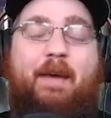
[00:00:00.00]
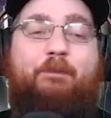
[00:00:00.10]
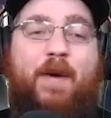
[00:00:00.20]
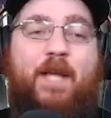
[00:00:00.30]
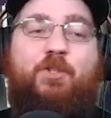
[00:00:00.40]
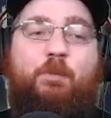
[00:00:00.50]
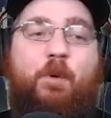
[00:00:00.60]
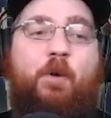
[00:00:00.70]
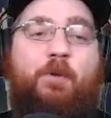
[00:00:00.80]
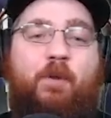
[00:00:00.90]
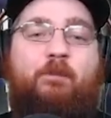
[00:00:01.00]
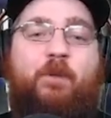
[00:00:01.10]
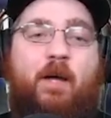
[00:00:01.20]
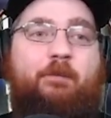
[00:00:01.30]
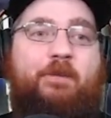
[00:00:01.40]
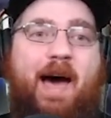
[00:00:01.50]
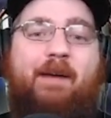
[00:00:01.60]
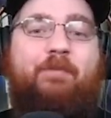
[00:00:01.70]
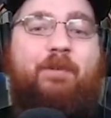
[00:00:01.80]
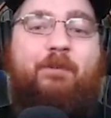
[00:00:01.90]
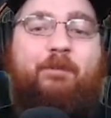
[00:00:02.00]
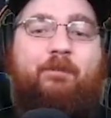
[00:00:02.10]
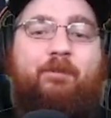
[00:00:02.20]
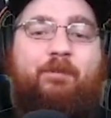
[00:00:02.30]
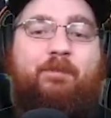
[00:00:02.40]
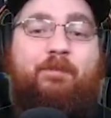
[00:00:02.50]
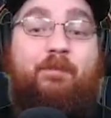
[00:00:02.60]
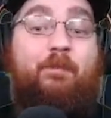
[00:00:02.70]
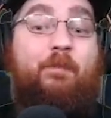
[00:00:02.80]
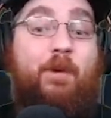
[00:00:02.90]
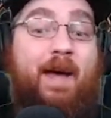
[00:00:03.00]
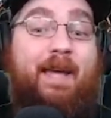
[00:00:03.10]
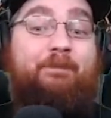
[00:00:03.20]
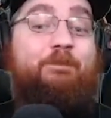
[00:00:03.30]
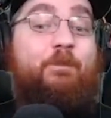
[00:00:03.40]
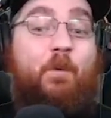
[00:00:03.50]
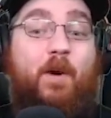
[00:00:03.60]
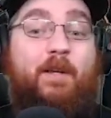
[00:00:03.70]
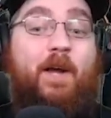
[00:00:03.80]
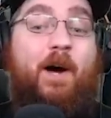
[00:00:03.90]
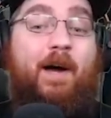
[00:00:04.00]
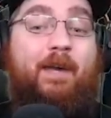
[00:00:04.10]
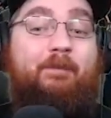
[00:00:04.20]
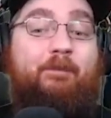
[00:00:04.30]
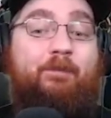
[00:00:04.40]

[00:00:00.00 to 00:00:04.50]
bet you both of them fall to five. Right, one gone.